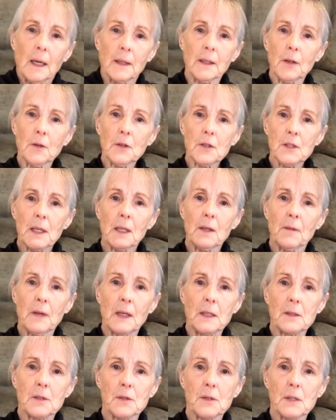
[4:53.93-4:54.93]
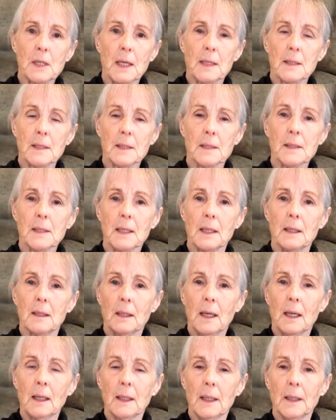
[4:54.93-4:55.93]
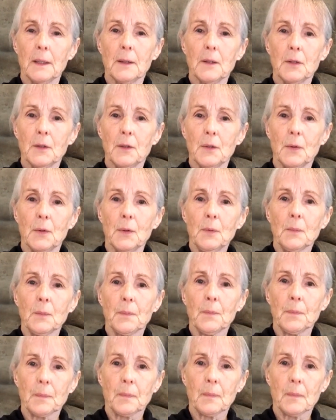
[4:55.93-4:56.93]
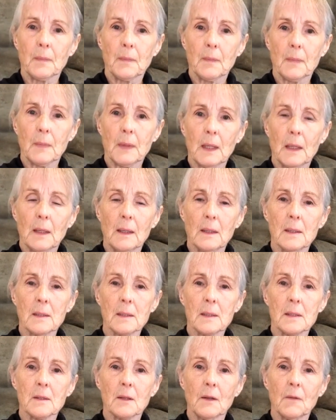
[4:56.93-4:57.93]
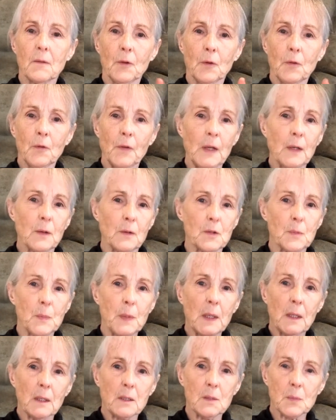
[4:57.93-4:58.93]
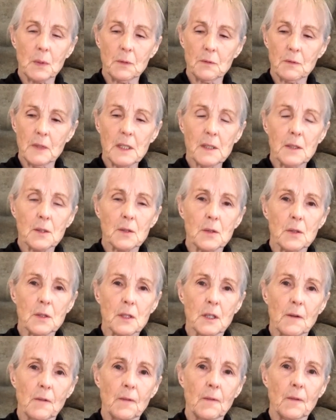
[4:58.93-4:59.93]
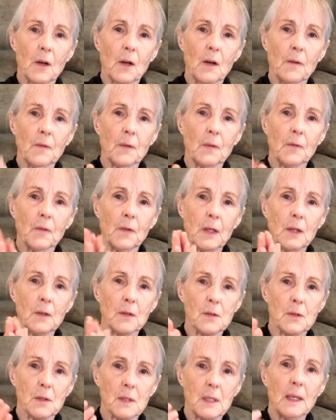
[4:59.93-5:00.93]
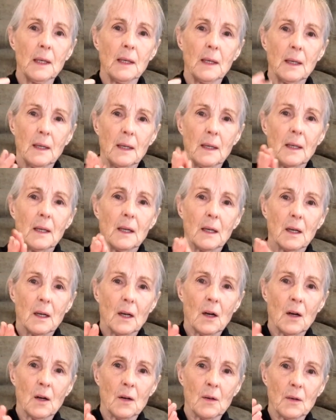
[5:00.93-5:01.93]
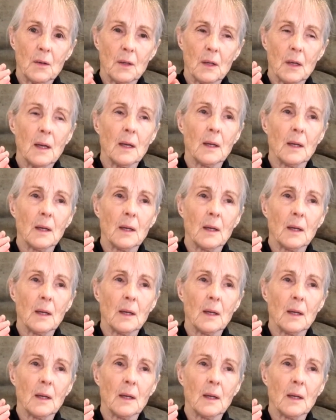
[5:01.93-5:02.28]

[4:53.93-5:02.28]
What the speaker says: Another set of exercises that I like to do is for fingers, because when wrists are stiff, often fingers are